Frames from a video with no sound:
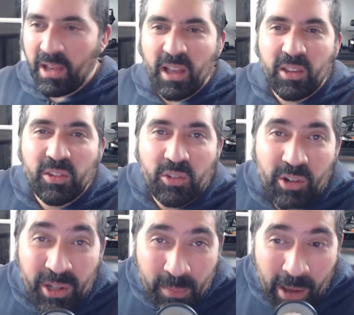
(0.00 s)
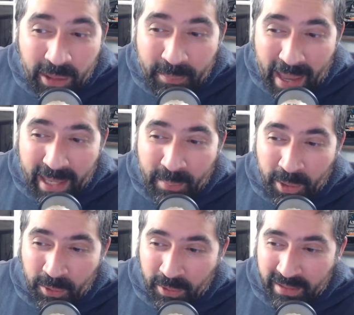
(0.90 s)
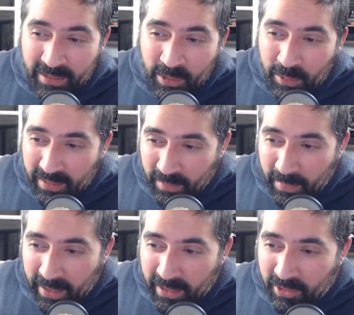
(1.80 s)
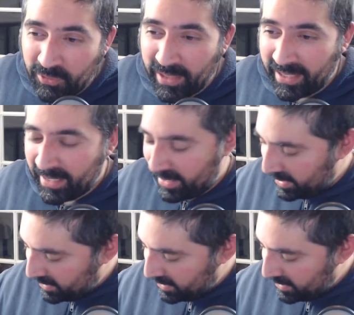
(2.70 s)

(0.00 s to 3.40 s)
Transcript: Sorry about the paper noise, I know it's a bit crinkly.